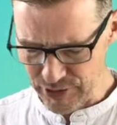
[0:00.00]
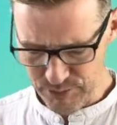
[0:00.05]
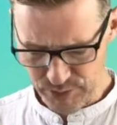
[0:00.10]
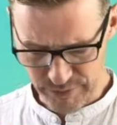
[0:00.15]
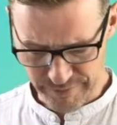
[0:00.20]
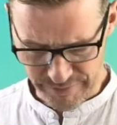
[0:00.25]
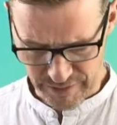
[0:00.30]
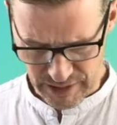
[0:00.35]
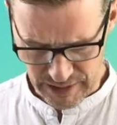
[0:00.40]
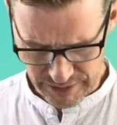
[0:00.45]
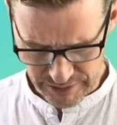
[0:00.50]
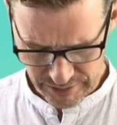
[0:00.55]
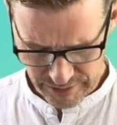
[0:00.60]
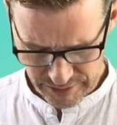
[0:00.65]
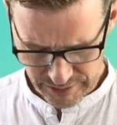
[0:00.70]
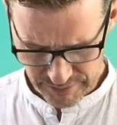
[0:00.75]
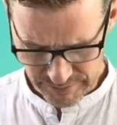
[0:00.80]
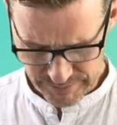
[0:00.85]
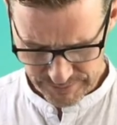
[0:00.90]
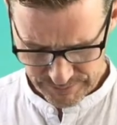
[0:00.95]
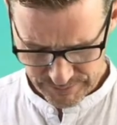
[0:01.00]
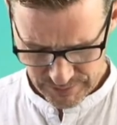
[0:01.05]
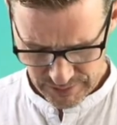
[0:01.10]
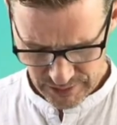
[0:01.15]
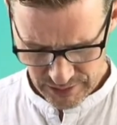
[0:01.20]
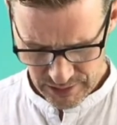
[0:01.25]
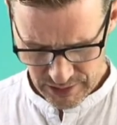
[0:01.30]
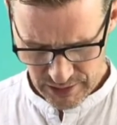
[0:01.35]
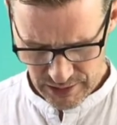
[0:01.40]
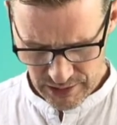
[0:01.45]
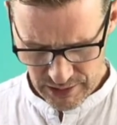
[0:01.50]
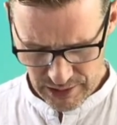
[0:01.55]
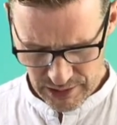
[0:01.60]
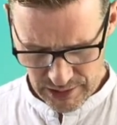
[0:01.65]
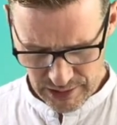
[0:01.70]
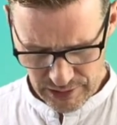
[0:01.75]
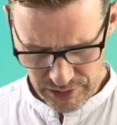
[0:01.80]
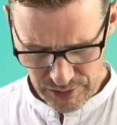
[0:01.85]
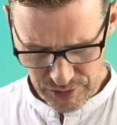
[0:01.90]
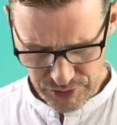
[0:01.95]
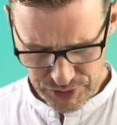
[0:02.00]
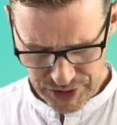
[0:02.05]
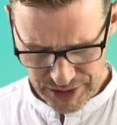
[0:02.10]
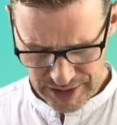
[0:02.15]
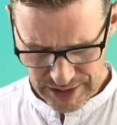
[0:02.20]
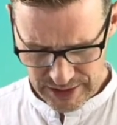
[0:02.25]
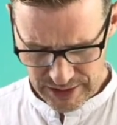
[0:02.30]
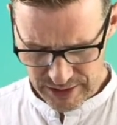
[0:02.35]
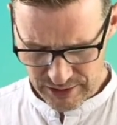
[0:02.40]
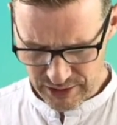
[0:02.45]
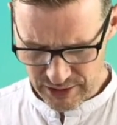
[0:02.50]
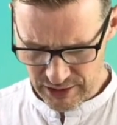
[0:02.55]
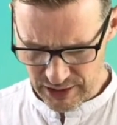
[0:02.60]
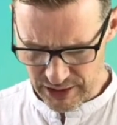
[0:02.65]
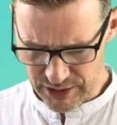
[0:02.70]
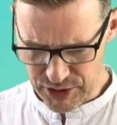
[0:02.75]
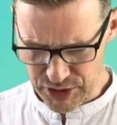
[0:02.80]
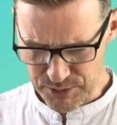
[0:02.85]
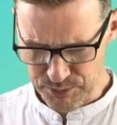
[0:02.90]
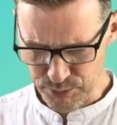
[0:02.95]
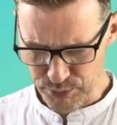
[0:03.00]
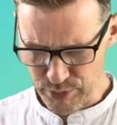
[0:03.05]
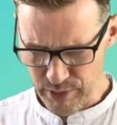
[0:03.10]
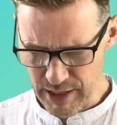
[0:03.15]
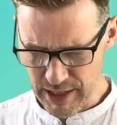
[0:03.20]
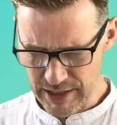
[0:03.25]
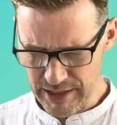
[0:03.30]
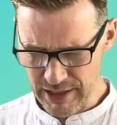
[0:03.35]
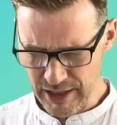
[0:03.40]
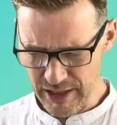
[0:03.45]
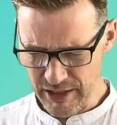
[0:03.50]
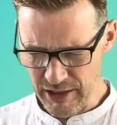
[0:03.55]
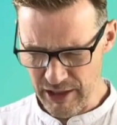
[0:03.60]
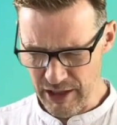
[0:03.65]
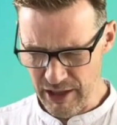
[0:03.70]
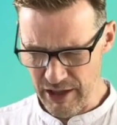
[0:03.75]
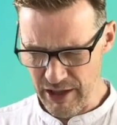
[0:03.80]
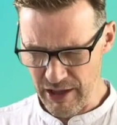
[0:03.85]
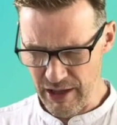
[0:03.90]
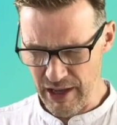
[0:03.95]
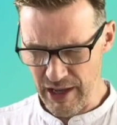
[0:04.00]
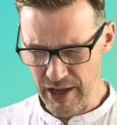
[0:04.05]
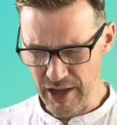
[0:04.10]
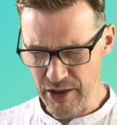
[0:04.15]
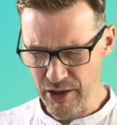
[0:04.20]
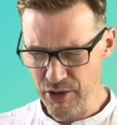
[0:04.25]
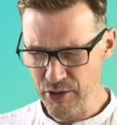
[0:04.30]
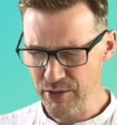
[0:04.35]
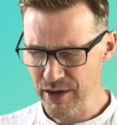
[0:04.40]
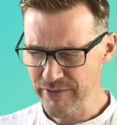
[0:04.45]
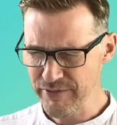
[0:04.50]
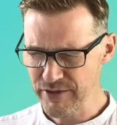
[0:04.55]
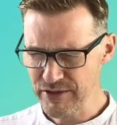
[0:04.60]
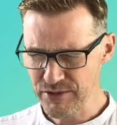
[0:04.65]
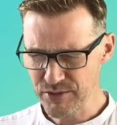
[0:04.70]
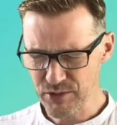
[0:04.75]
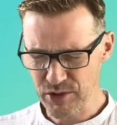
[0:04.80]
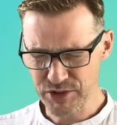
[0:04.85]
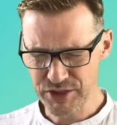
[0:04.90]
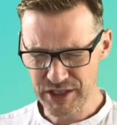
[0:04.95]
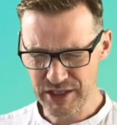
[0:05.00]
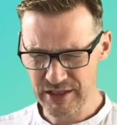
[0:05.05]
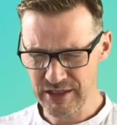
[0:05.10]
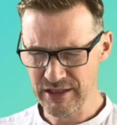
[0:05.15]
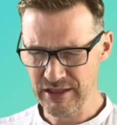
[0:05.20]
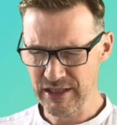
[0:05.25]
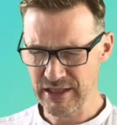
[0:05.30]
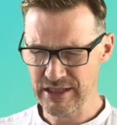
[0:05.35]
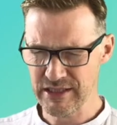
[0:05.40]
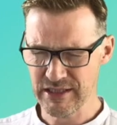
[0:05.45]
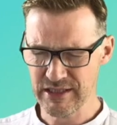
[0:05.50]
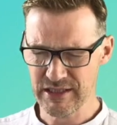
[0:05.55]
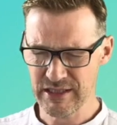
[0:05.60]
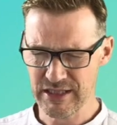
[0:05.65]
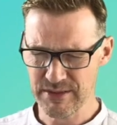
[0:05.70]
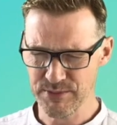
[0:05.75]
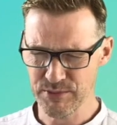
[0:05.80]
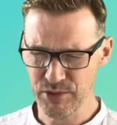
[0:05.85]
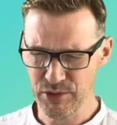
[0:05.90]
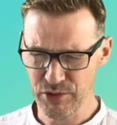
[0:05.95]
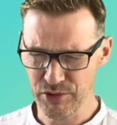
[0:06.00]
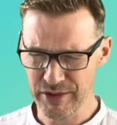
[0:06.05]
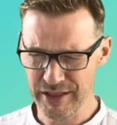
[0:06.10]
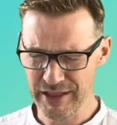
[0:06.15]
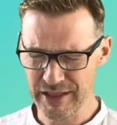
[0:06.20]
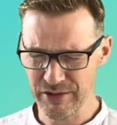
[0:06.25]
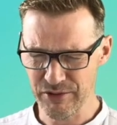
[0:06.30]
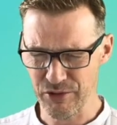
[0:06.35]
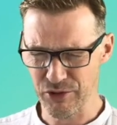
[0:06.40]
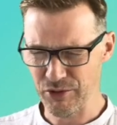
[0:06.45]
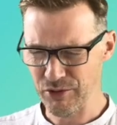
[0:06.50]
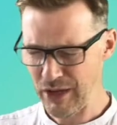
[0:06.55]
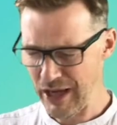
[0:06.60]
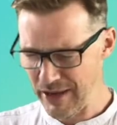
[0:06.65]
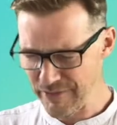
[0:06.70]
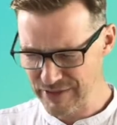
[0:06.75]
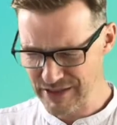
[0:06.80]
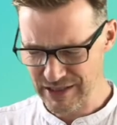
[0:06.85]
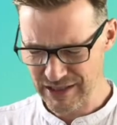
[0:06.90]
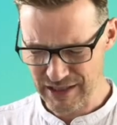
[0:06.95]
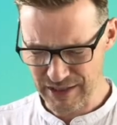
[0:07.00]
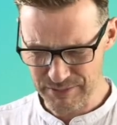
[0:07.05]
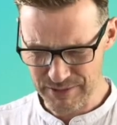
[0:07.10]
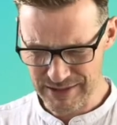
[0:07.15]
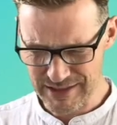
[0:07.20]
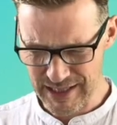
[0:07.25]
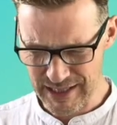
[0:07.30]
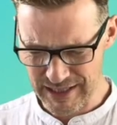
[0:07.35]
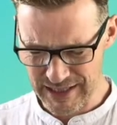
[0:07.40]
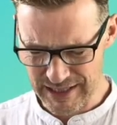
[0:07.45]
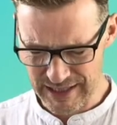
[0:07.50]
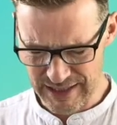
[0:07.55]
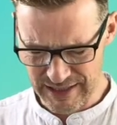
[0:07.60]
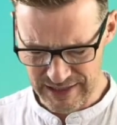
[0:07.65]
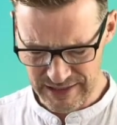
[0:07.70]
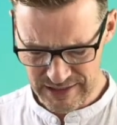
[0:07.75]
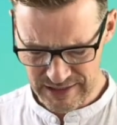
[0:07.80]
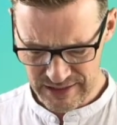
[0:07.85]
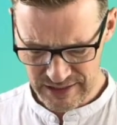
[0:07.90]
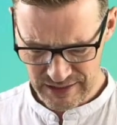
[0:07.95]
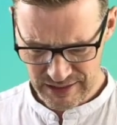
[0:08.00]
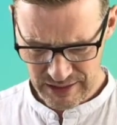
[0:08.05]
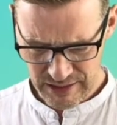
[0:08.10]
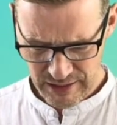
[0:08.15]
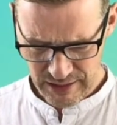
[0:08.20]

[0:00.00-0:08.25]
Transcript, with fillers: you provided. And Lord Jesus, I just pray that uh, whoever's watching this this morning or whatever time of day it is,